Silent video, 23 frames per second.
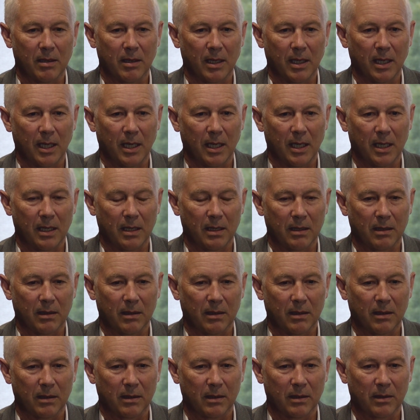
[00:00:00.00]
And
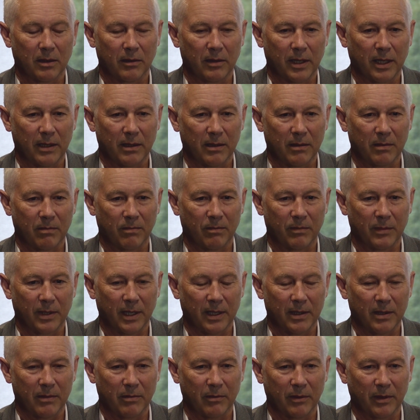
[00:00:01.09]
so
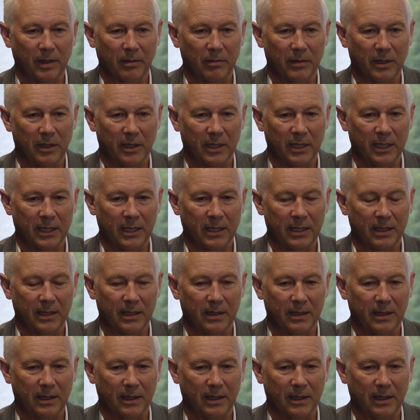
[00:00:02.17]
that's really my